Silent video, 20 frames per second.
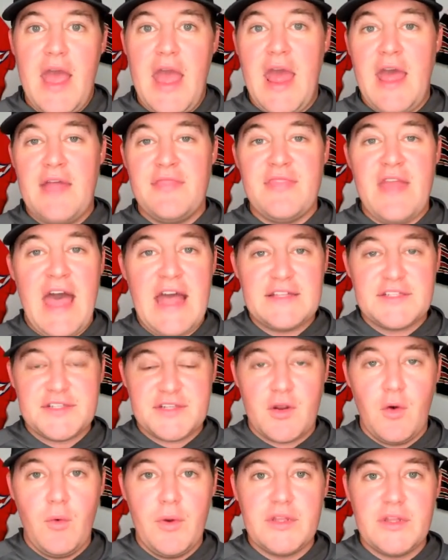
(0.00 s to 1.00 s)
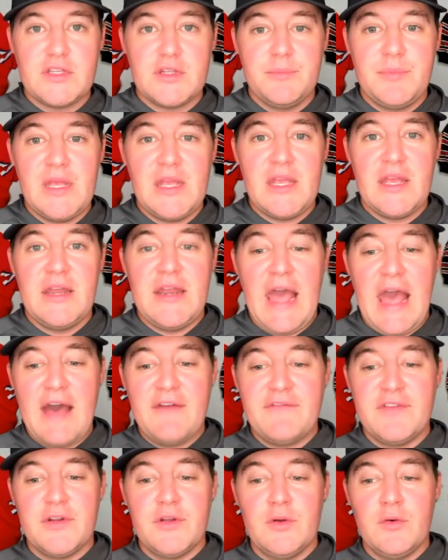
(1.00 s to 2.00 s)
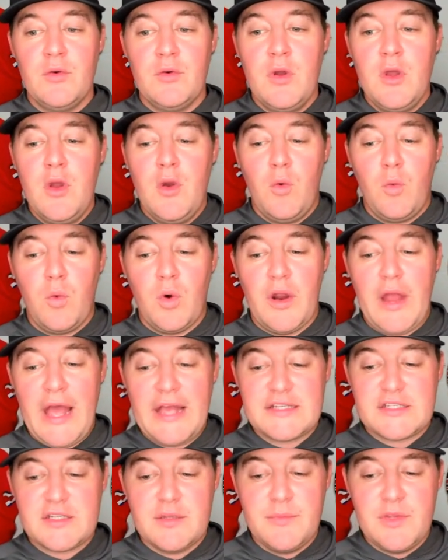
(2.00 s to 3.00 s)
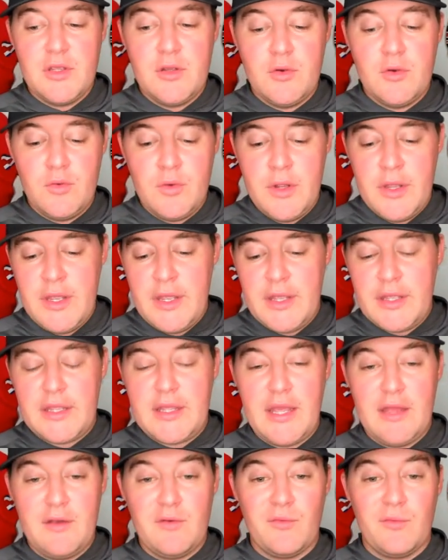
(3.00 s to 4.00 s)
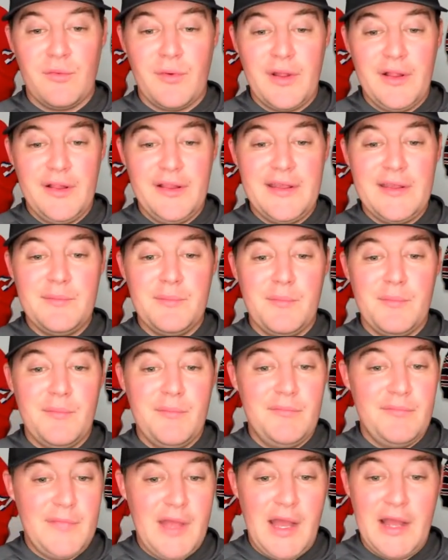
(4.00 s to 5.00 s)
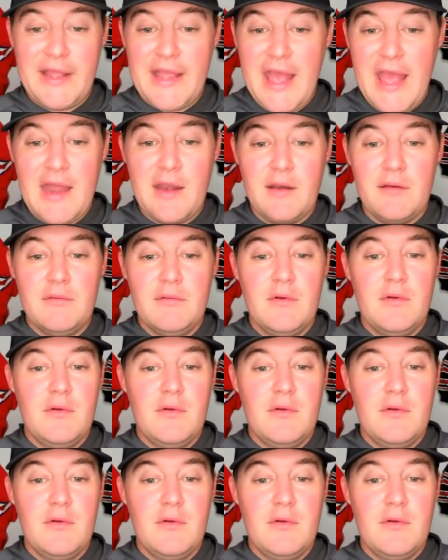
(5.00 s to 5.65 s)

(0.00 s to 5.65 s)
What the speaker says: And that's going to be an avenue where SMU can really, again,